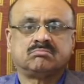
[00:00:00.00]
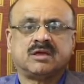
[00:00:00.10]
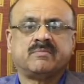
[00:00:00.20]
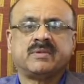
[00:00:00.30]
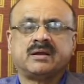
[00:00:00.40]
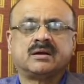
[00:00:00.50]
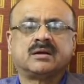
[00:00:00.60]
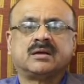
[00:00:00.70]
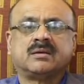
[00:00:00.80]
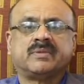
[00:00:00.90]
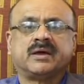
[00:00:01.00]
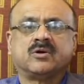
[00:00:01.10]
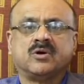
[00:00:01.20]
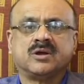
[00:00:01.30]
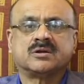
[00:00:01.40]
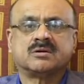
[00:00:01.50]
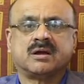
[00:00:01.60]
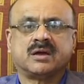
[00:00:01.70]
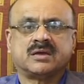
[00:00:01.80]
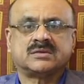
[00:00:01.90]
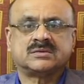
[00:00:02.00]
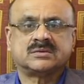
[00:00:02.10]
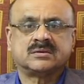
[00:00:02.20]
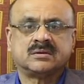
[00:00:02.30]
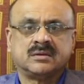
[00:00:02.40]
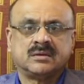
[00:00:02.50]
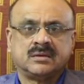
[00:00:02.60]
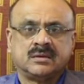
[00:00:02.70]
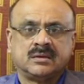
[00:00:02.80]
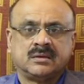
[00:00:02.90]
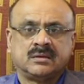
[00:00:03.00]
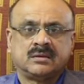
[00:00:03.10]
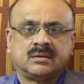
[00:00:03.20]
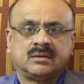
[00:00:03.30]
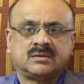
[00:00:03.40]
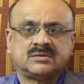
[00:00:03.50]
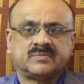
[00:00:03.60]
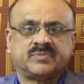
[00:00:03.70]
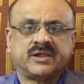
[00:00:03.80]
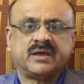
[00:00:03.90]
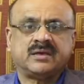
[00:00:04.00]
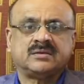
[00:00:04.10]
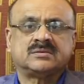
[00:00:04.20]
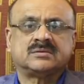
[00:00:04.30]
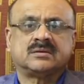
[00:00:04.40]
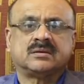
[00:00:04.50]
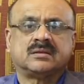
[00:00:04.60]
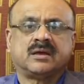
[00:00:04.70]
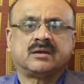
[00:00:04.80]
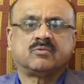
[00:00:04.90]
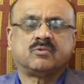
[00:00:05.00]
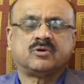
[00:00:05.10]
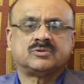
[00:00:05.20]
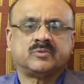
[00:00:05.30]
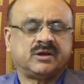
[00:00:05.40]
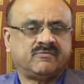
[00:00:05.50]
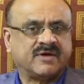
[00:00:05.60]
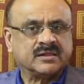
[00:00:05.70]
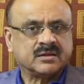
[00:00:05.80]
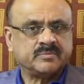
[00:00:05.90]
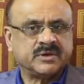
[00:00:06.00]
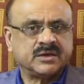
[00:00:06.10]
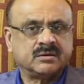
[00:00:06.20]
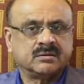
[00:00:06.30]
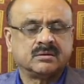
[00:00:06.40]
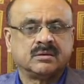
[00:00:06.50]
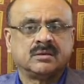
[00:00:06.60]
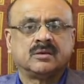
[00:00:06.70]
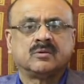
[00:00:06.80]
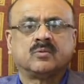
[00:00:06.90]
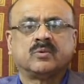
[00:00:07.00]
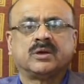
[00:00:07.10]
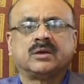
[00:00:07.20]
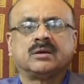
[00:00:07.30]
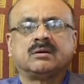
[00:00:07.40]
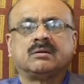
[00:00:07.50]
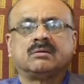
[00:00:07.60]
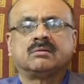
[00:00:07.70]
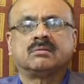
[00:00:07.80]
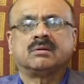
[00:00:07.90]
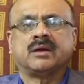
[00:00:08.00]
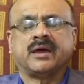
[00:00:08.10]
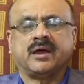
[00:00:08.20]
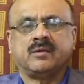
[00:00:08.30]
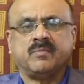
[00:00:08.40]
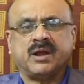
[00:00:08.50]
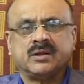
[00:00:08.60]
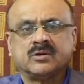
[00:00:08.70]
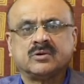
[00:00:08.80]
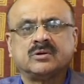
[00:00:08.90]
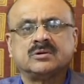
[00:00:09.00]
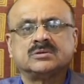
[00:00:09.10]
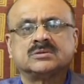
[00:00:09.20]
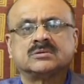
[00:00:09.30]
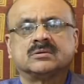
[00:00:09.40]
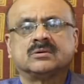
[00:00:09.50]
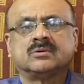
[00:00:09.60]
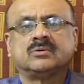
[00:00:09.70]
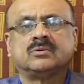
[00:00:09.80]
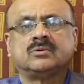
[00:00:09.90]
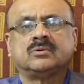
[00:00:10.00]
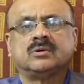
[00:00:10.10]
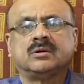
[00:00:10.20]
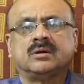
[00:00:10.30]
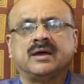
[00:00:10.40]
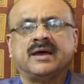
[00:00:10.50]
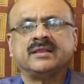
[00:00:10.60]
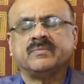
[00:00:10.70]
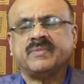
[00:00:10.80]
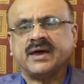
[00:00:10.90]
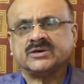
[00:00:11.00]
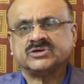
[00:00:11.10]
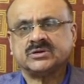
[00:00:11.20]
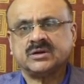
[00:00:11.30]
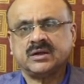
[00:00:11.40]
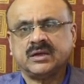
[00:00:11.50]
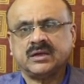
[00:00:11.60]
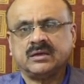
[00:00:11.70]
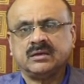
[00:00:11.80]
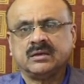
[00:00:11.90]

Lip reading: America, by contrast, is a place that was very welcoming, where I had mentors who unabashedly